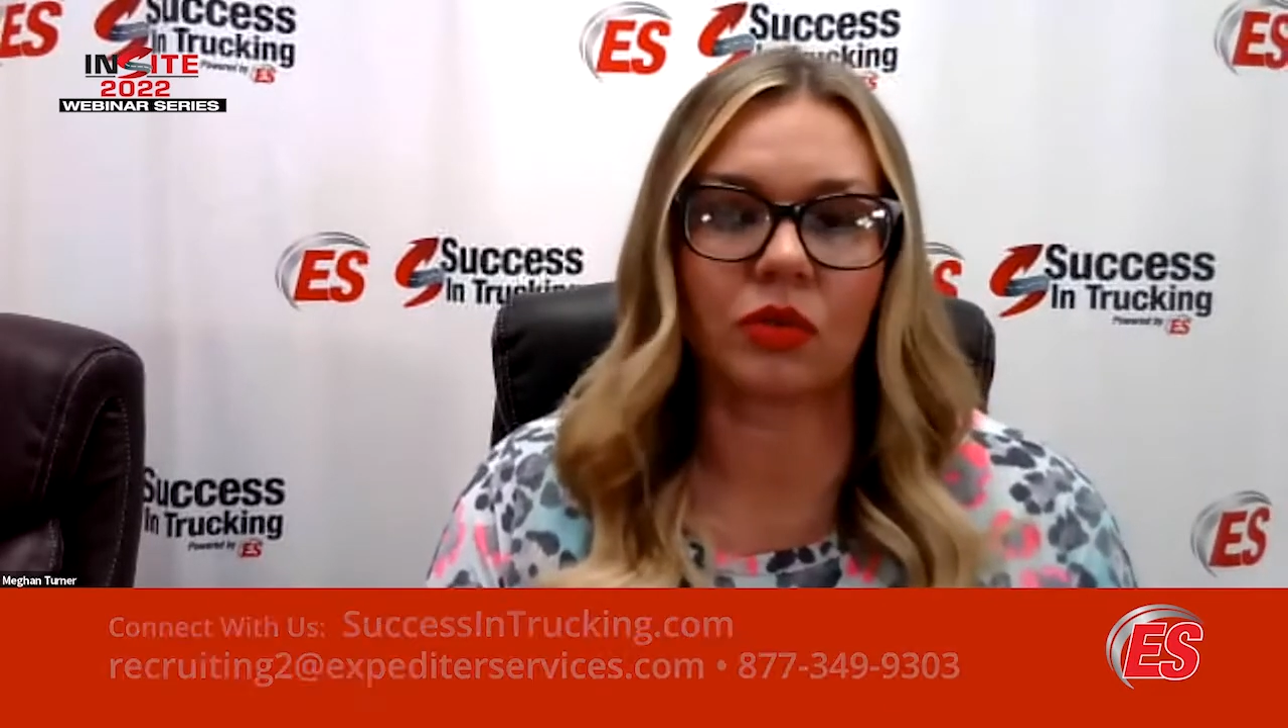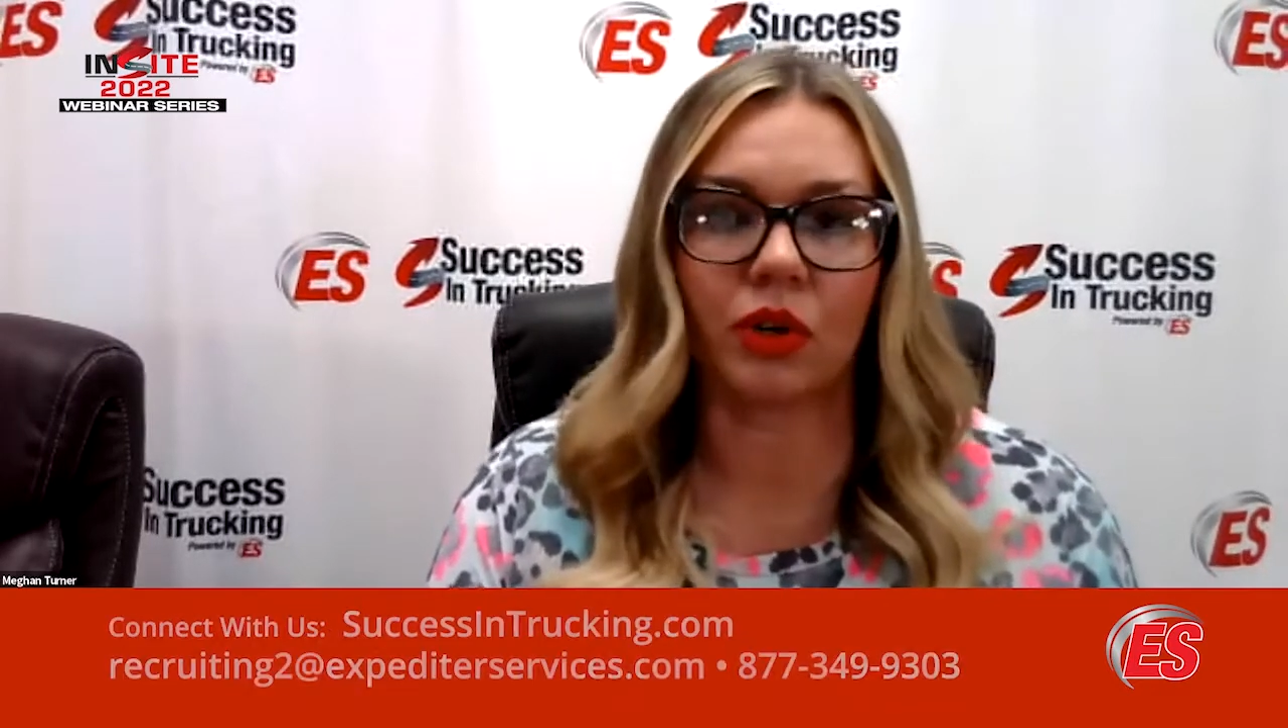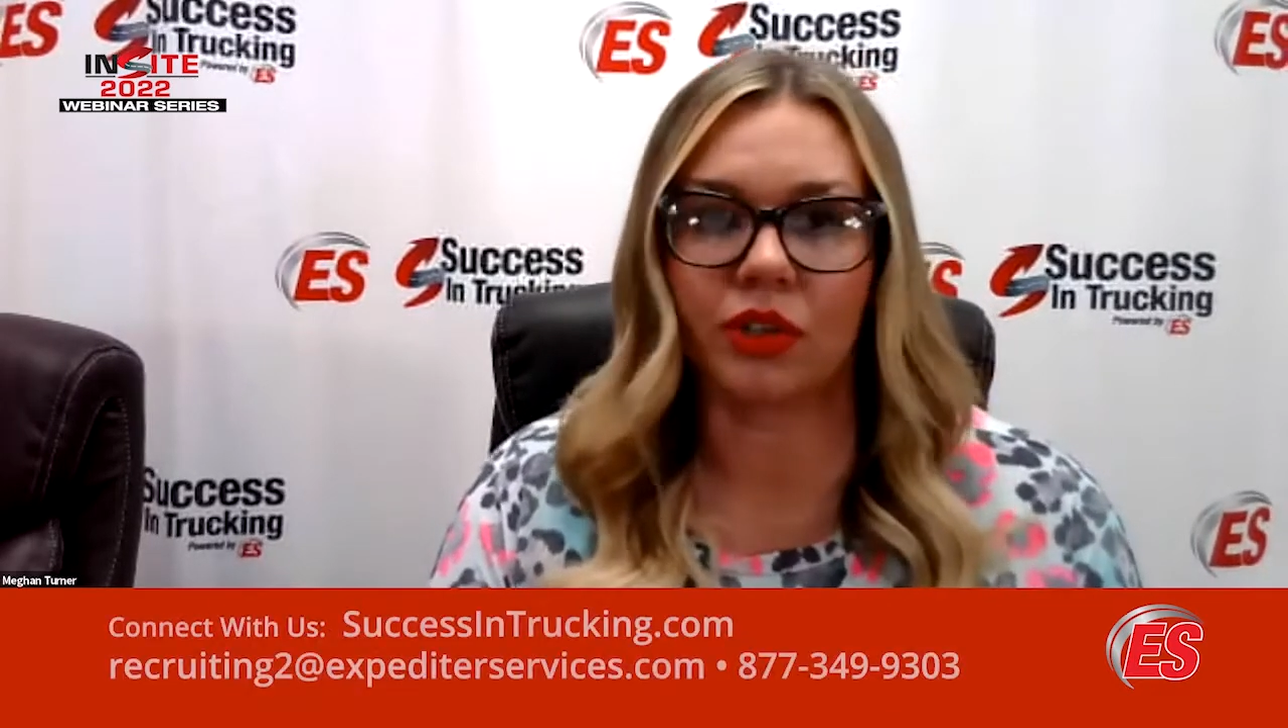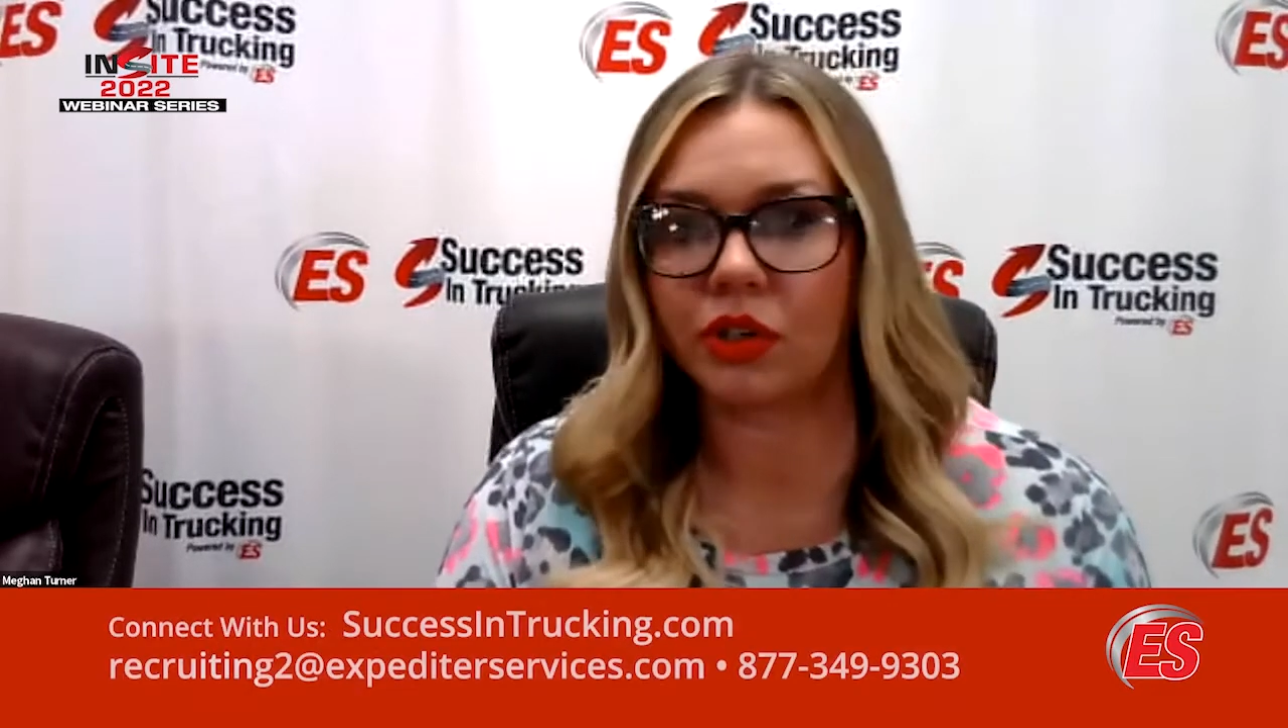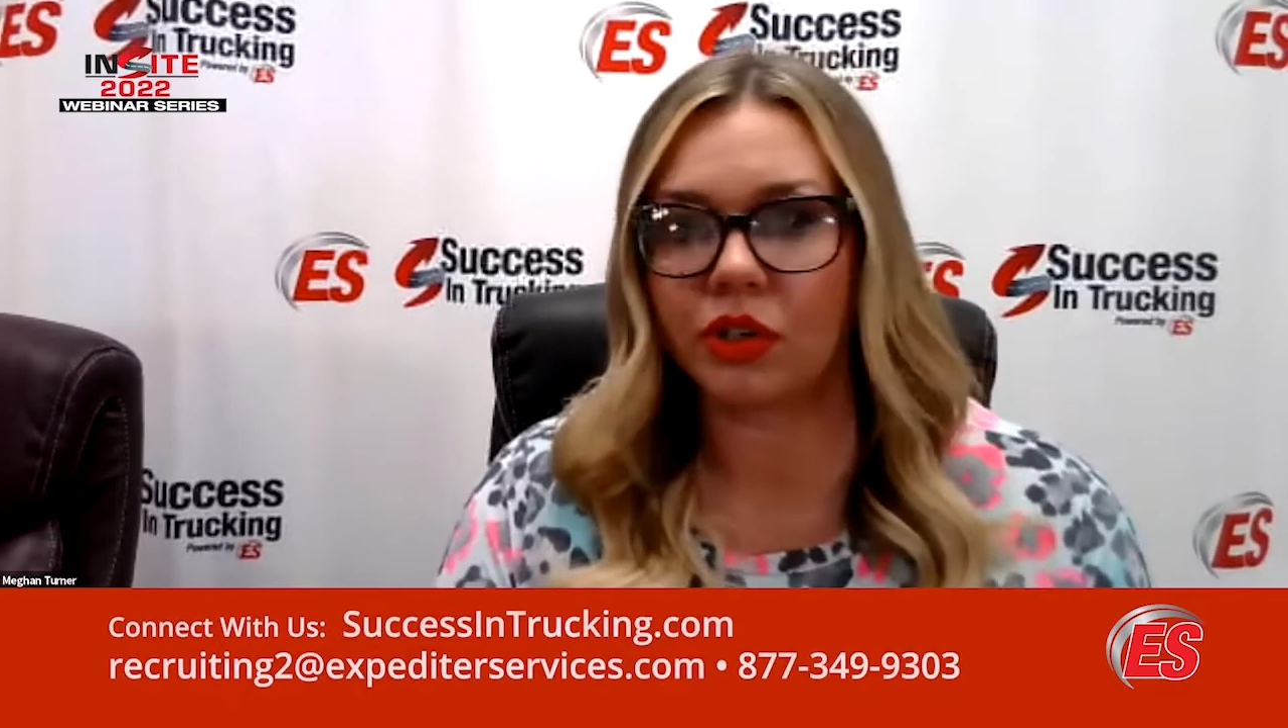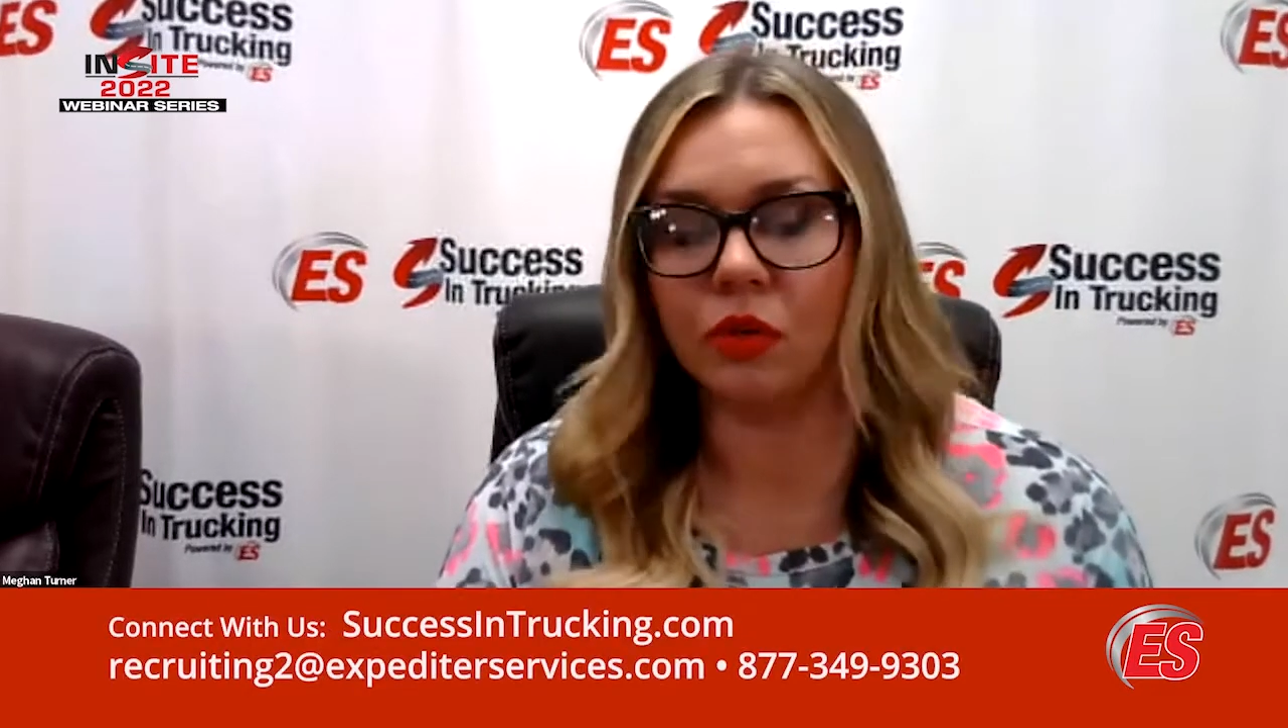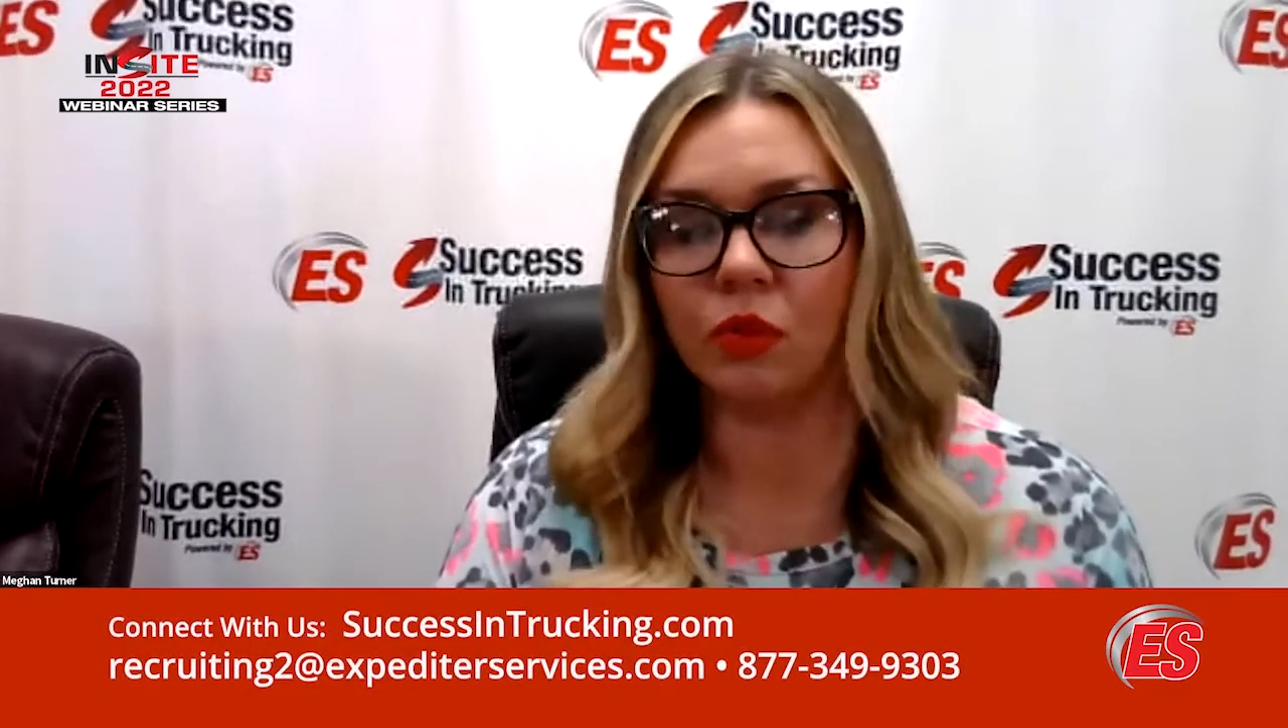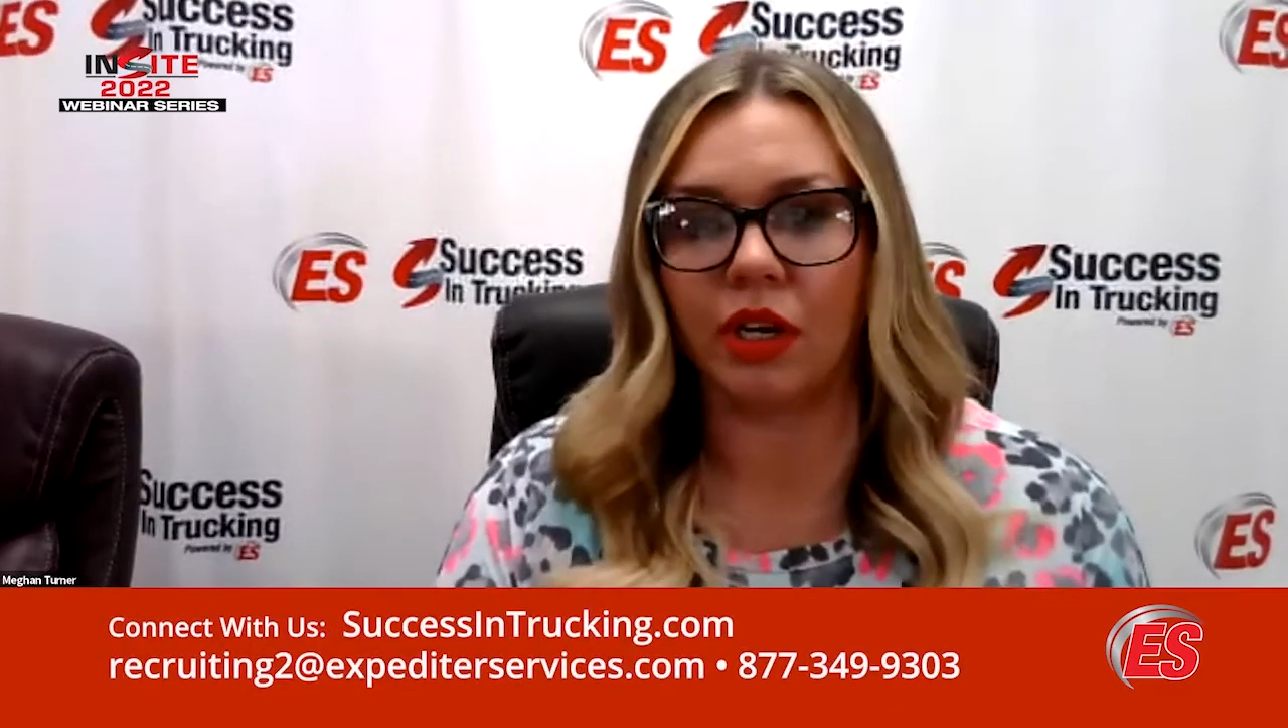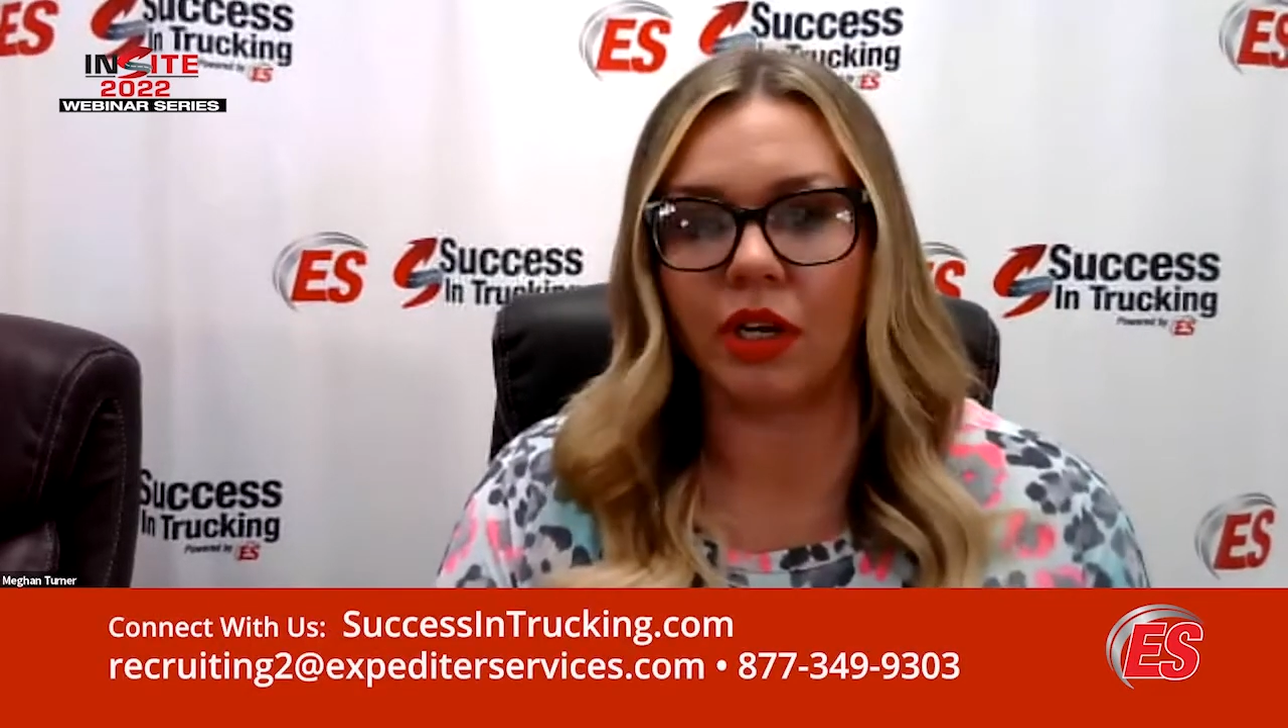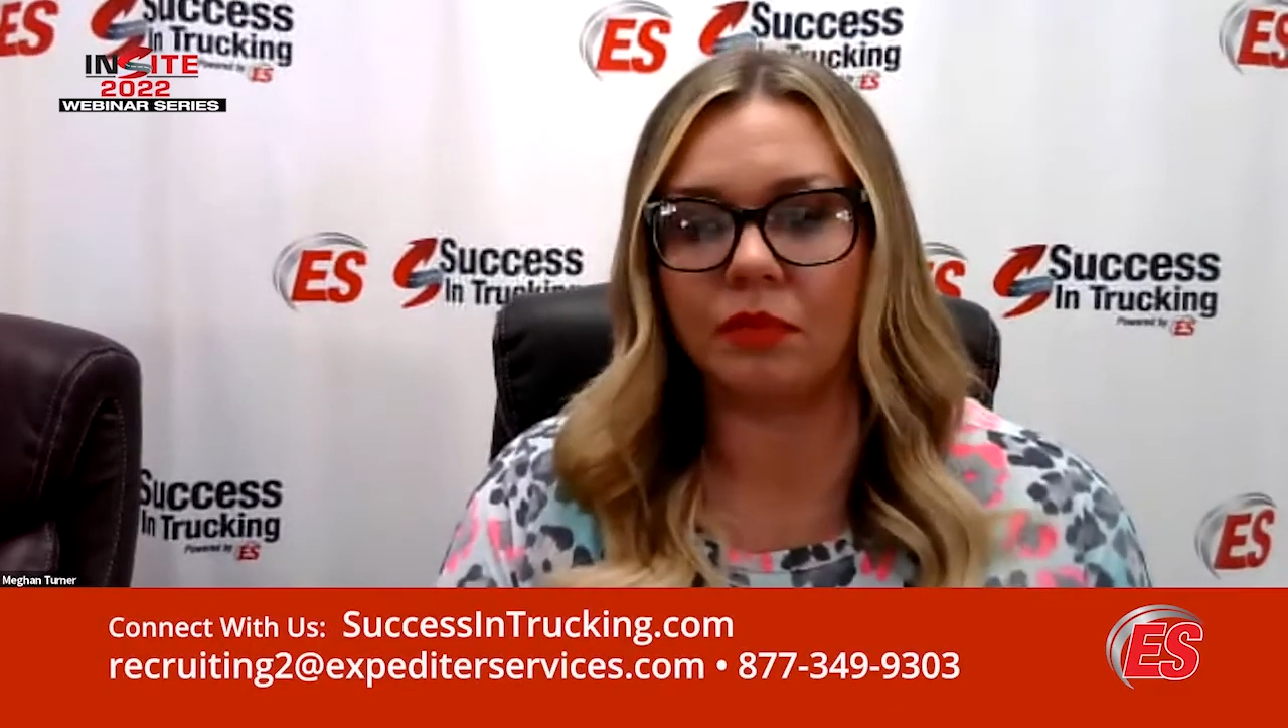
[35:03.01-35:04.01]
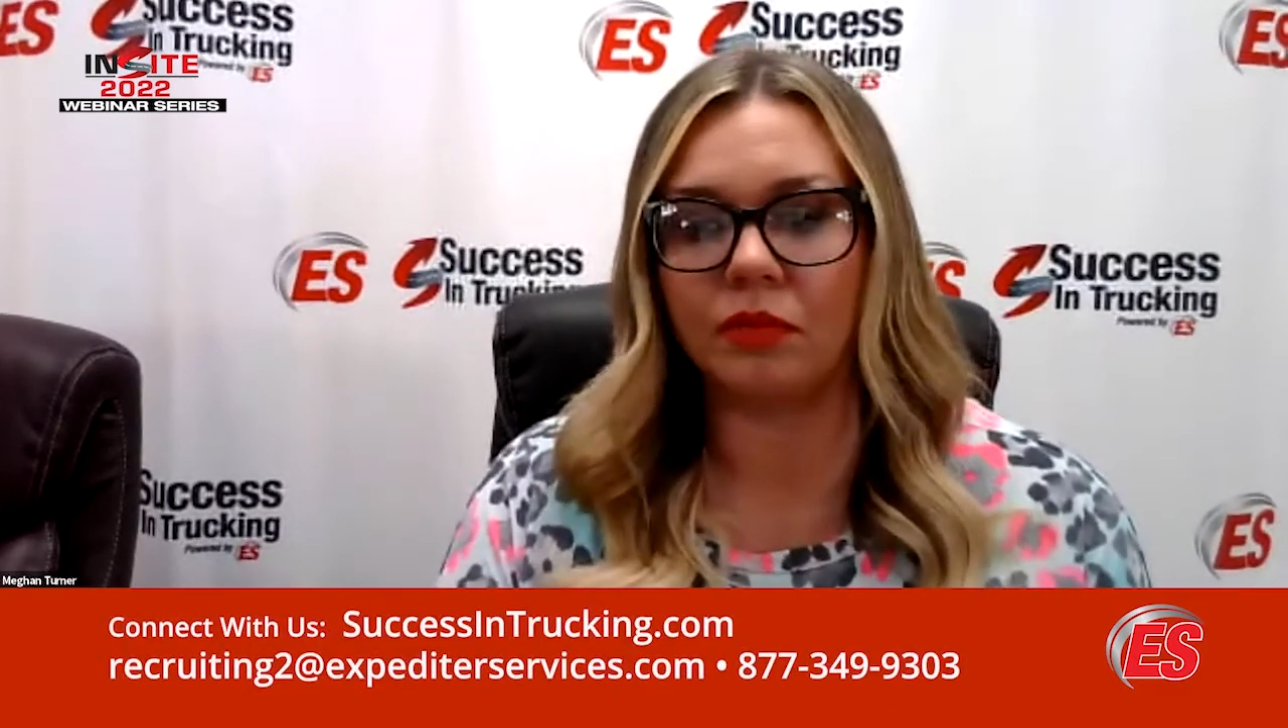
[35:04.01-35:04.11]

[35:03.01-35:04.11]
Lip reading: whether you want